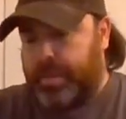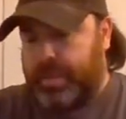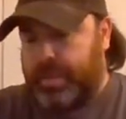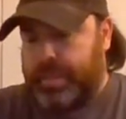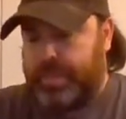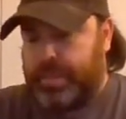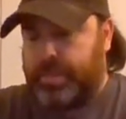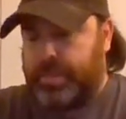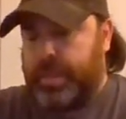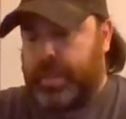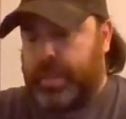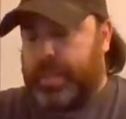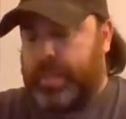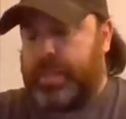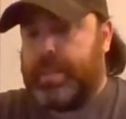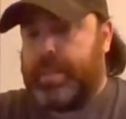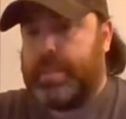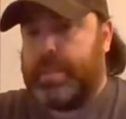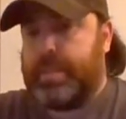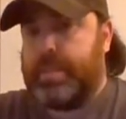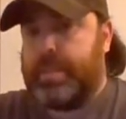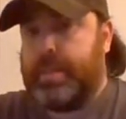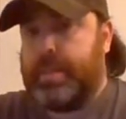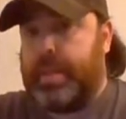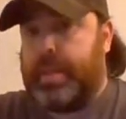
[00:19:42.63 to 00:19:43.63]
all these
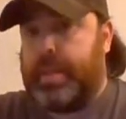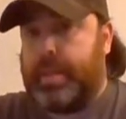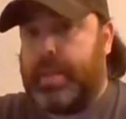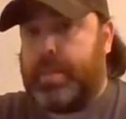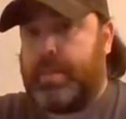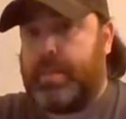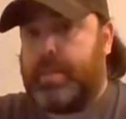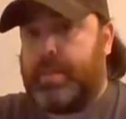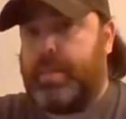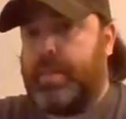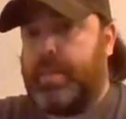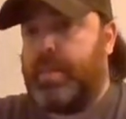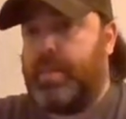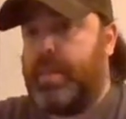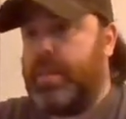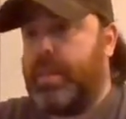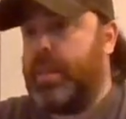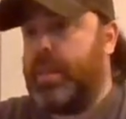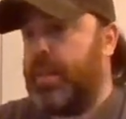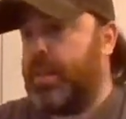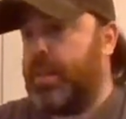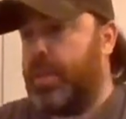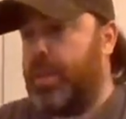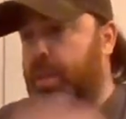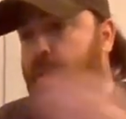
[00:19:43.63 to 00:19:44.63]
villains, like
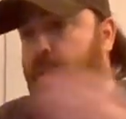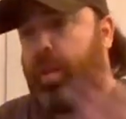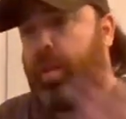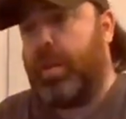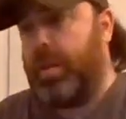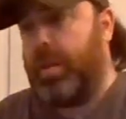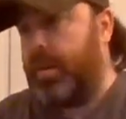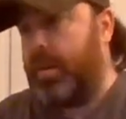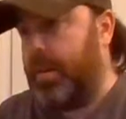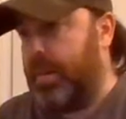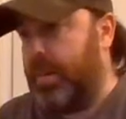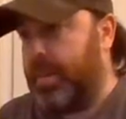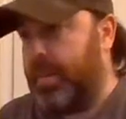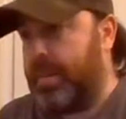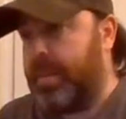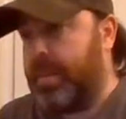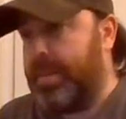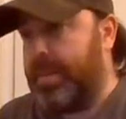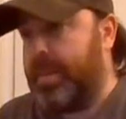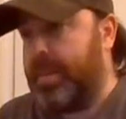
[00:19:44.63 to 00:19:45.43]
Claw.